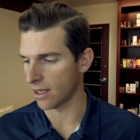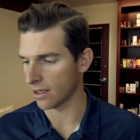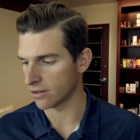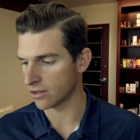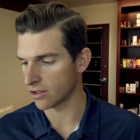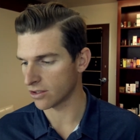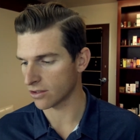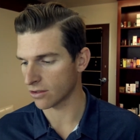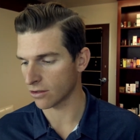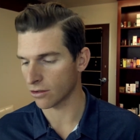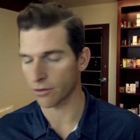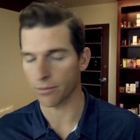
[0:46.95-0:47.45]

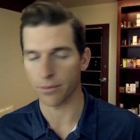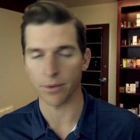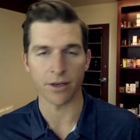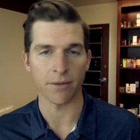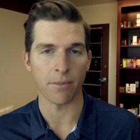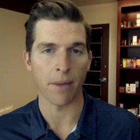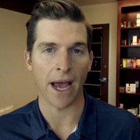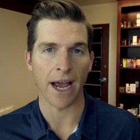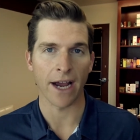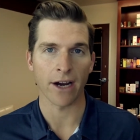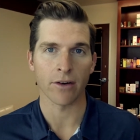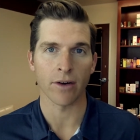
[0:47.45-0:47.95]
just a little bit of
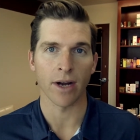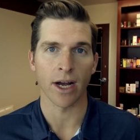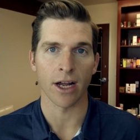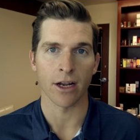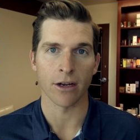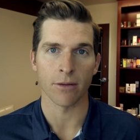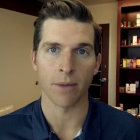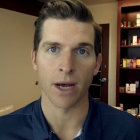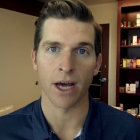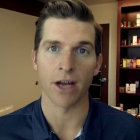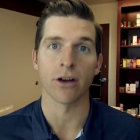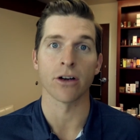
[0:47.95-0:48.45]

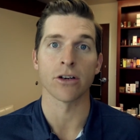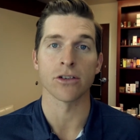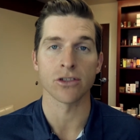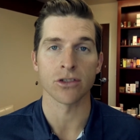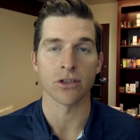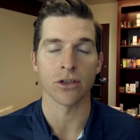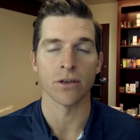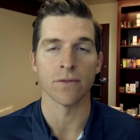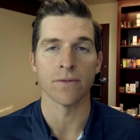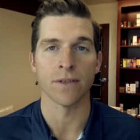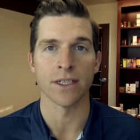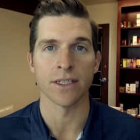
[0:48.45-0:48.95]
background about our
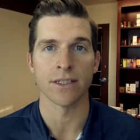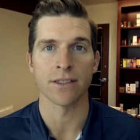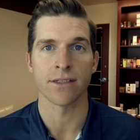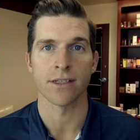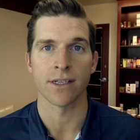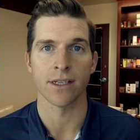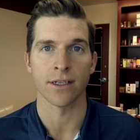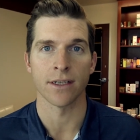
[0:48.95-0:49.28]
service